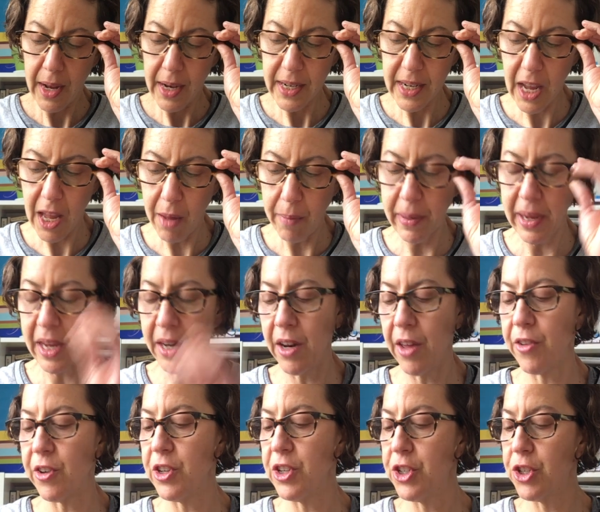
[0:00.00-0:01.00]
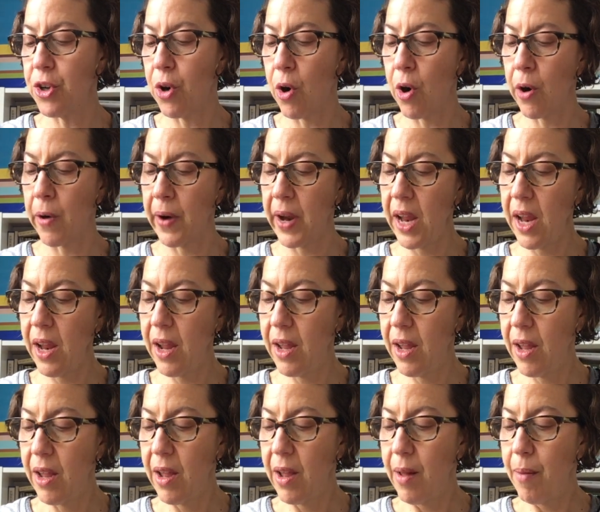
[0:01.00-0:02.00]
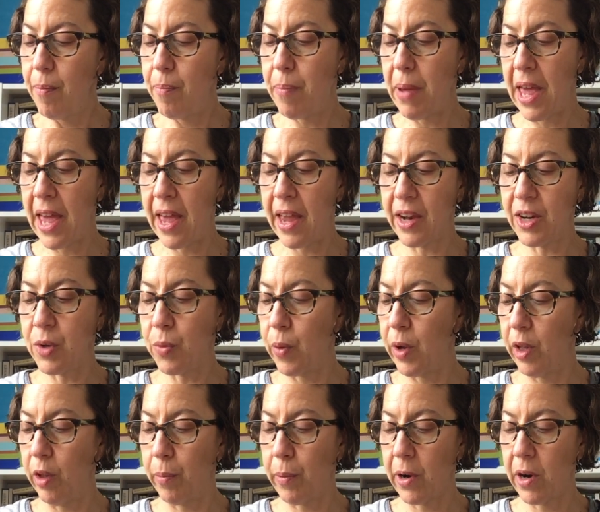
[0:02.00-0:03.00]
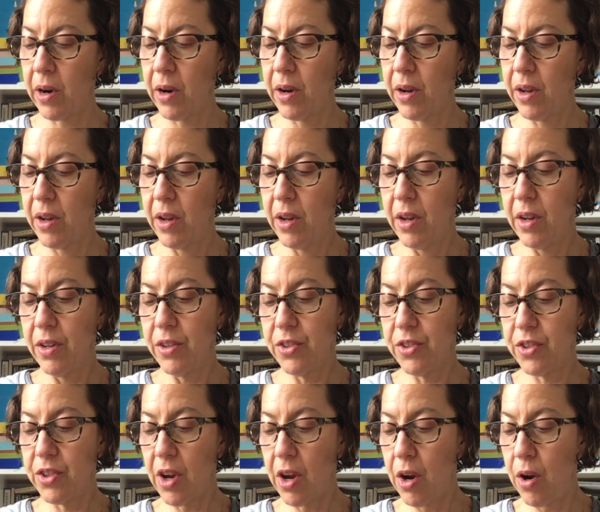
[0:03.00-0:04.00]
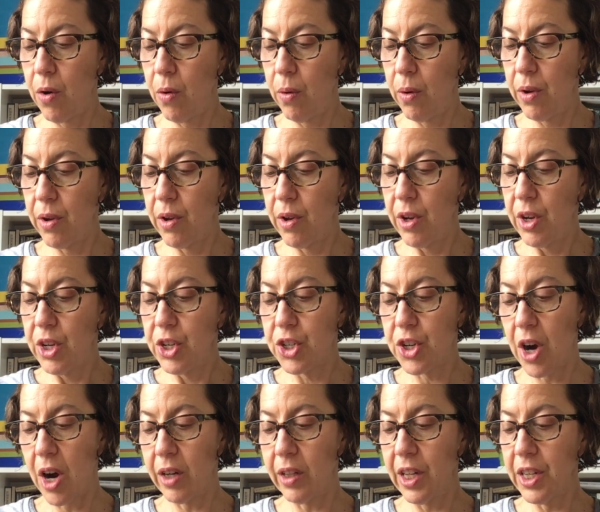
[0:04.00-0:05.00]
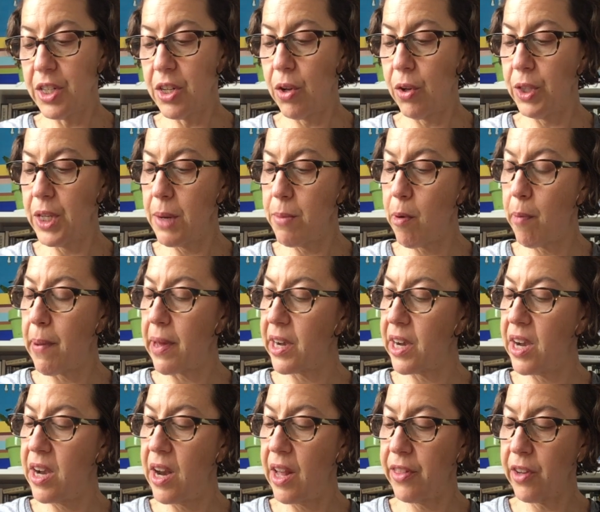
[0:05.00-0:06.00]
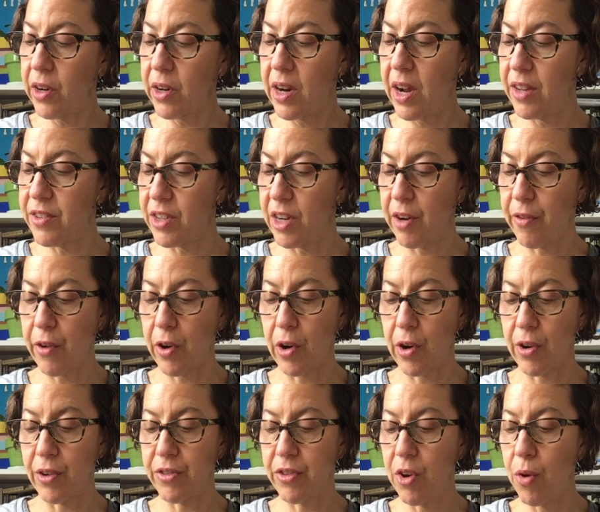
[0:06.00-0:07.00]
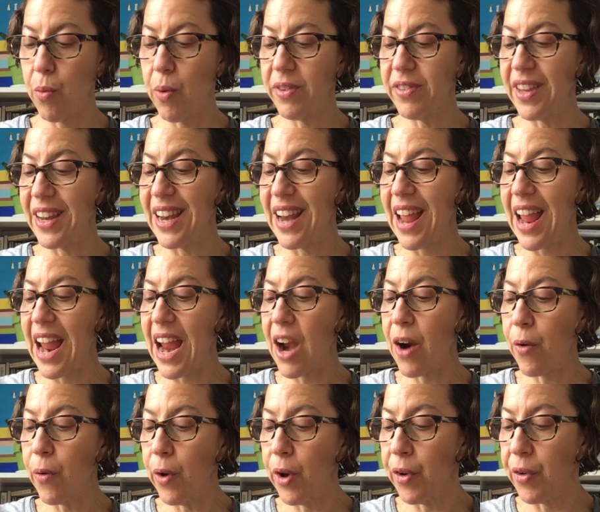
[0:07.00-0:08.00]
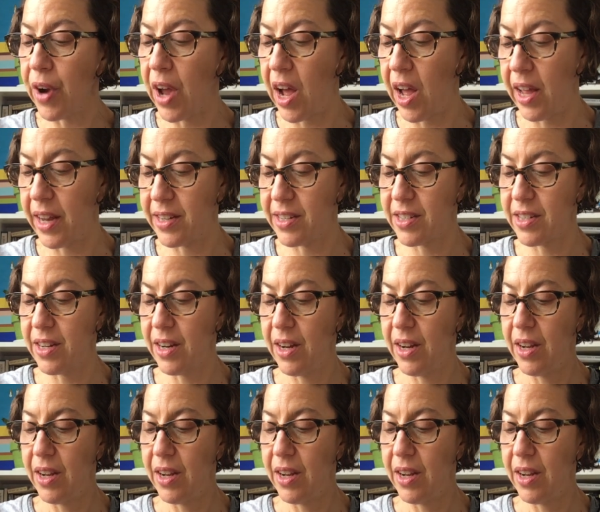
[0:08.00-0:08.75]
Tell me another story, begged Wilbur. So Charlotte told him about another cousin of hers who was an aeronaut.